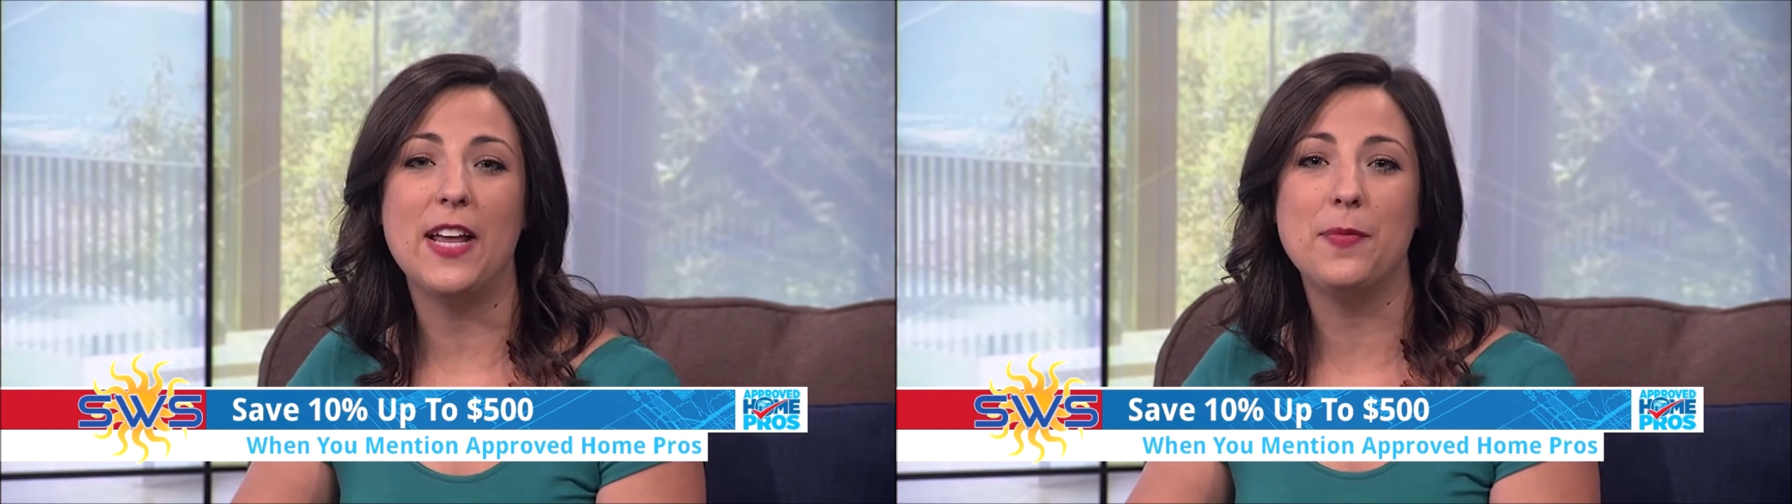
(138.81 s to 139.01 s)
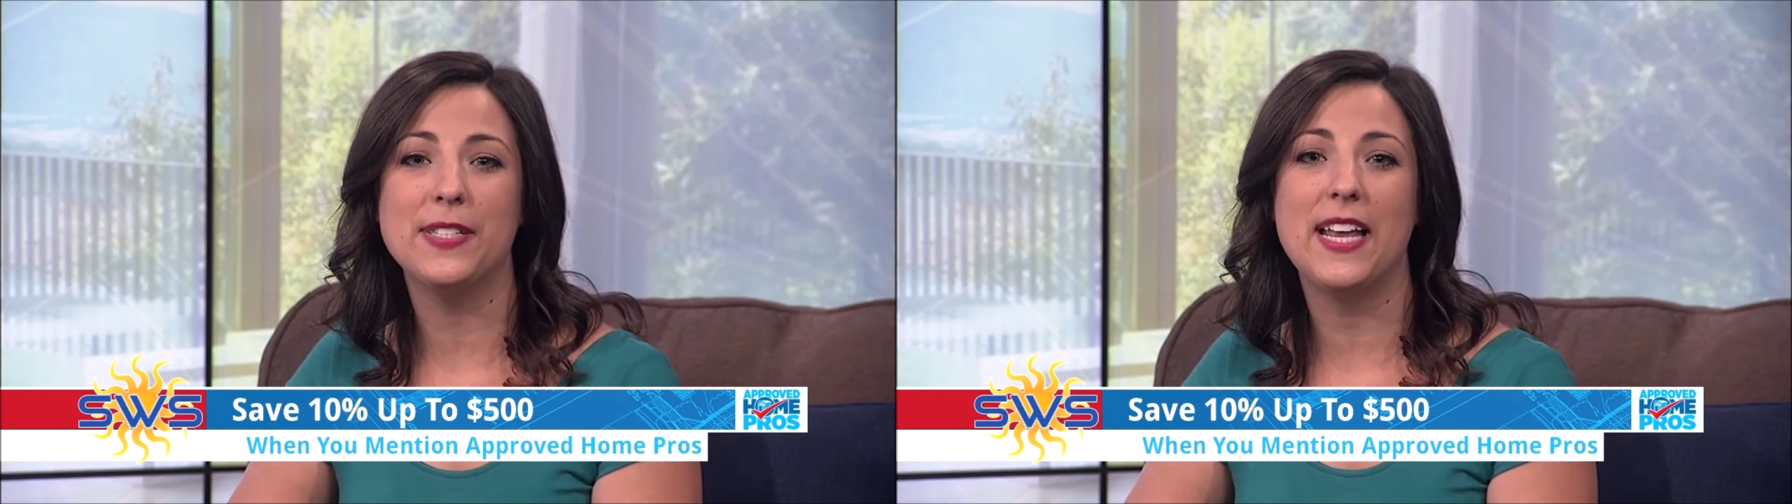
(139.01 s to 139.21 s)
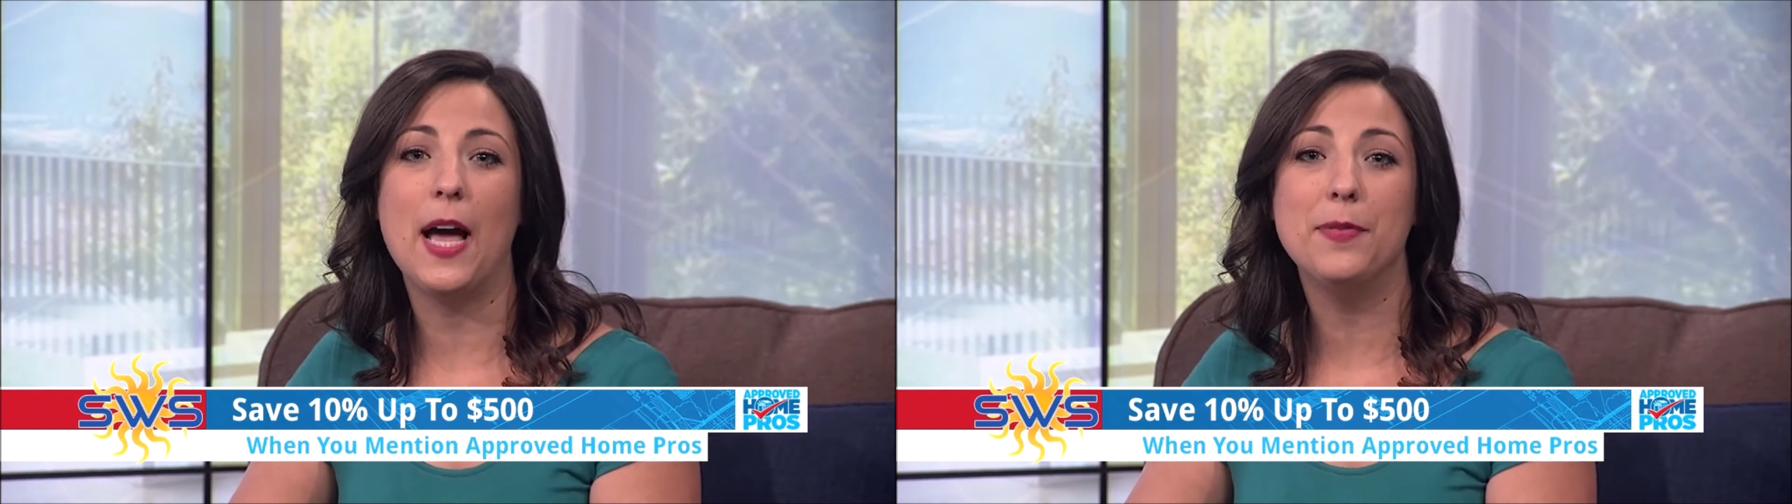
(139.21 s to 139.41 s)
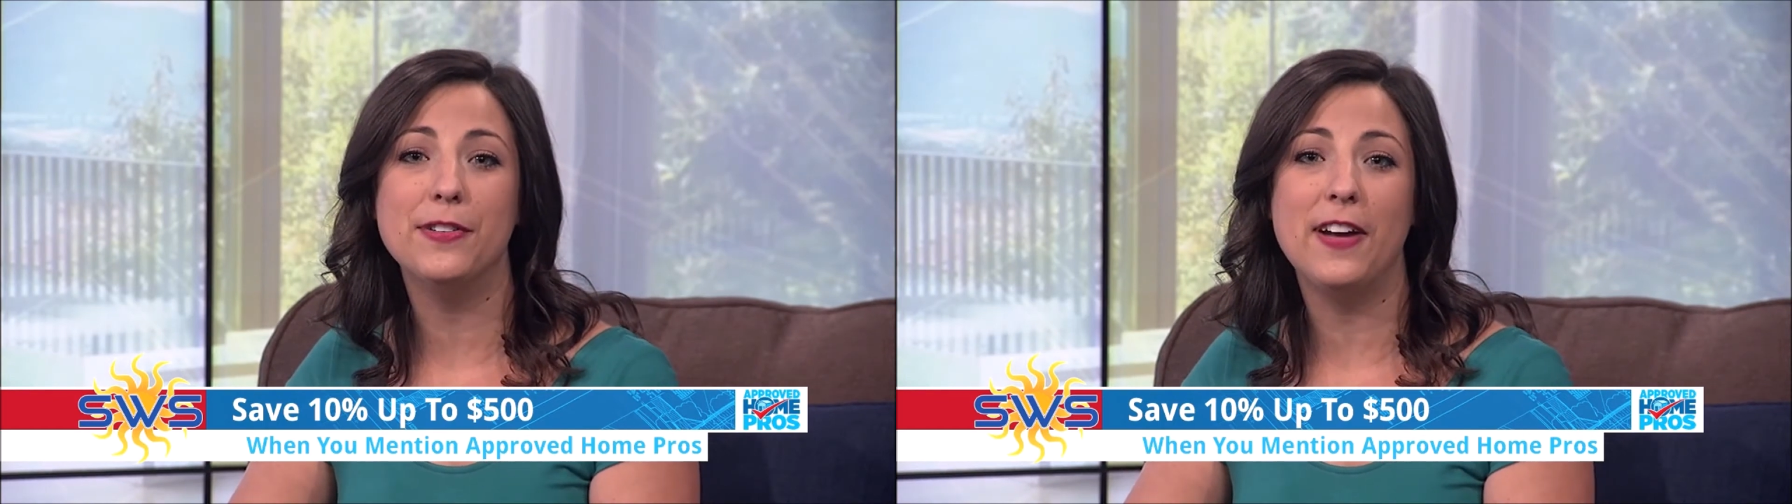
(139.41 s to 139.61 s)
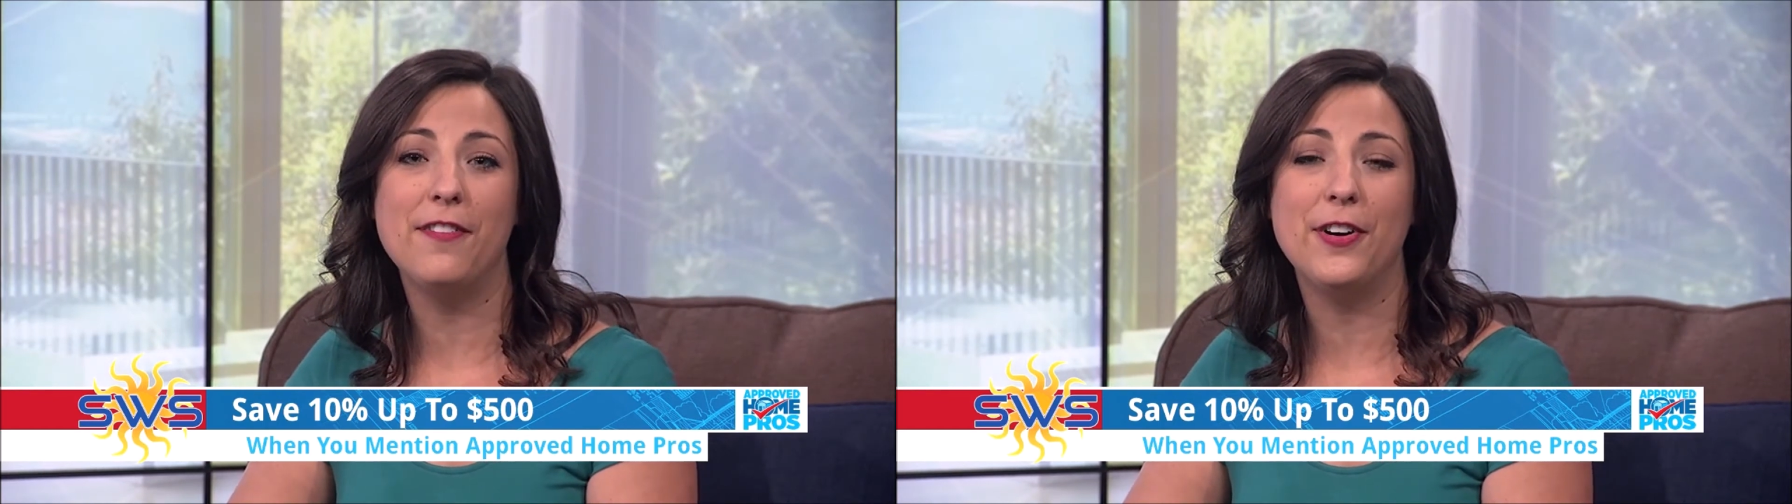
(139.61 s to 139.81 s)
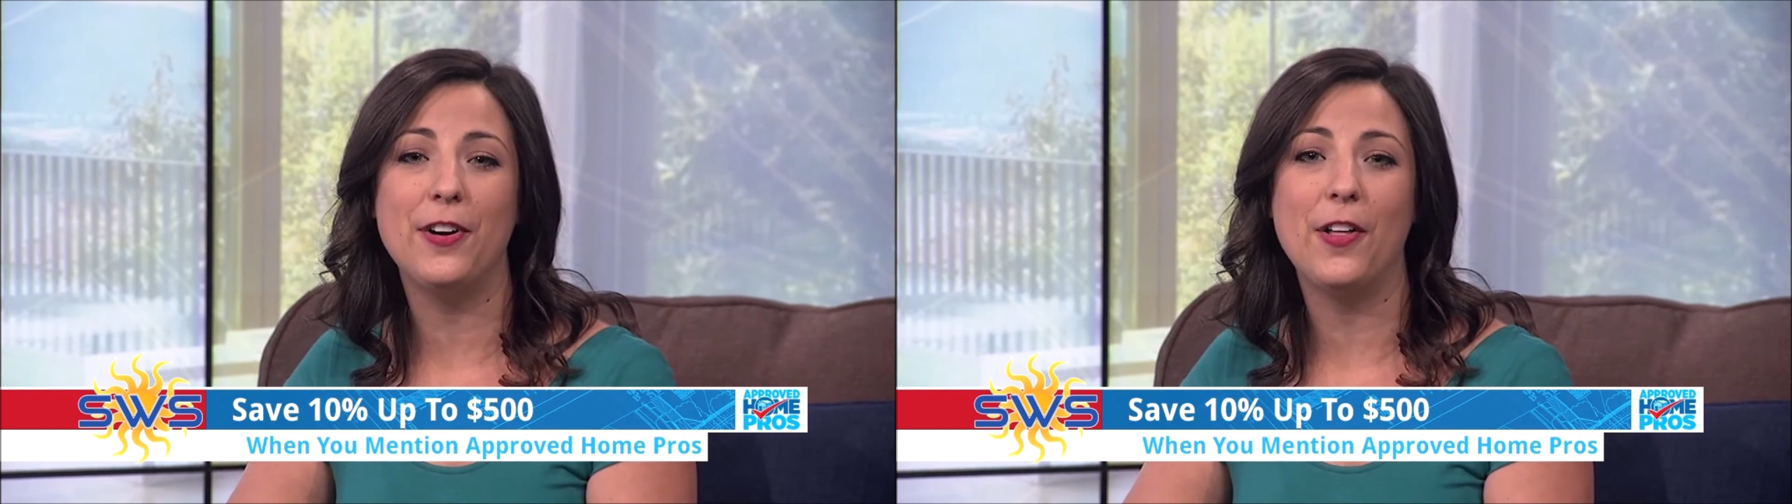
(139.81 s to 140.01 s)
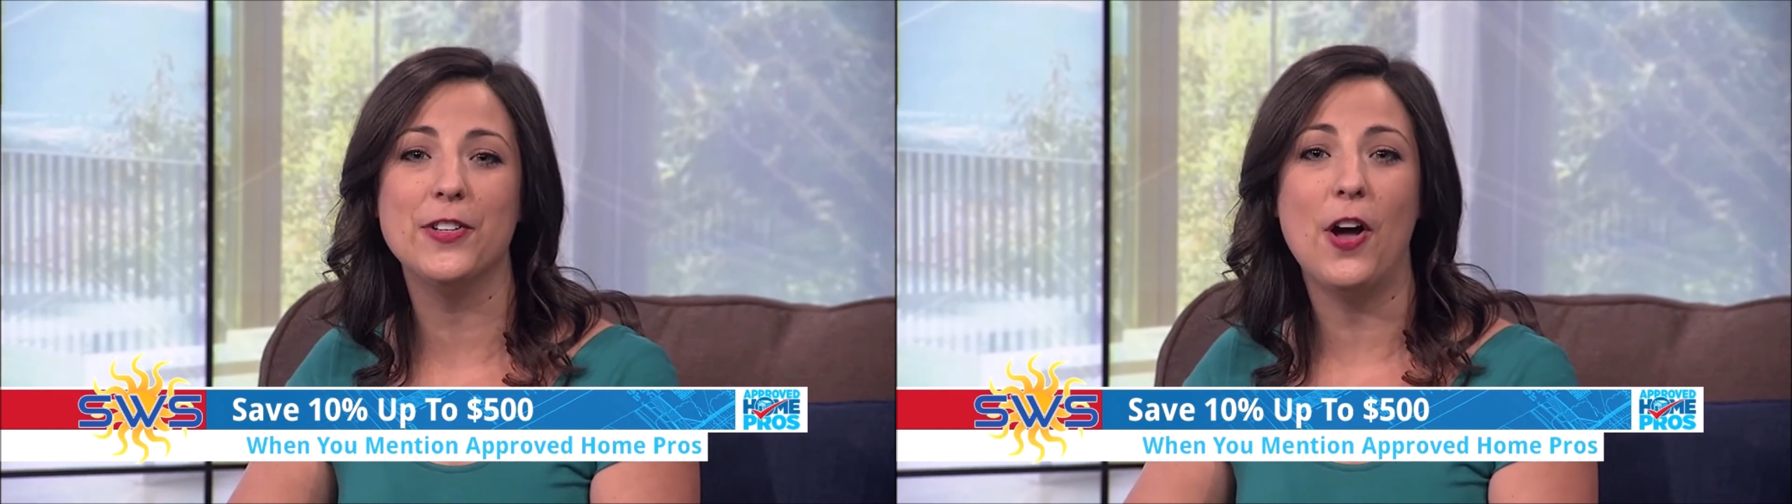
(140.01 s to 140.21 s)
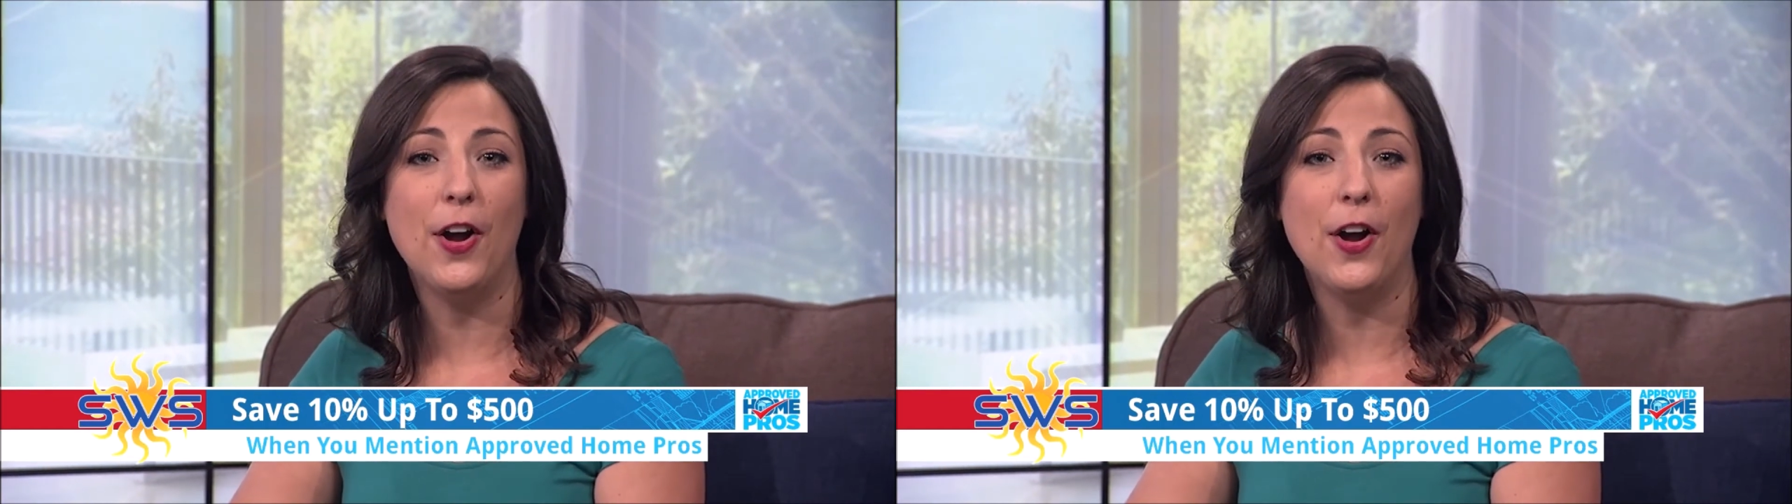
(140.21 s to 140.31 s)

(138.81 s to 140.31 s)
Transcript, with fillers: ten percent up to five hundred dollars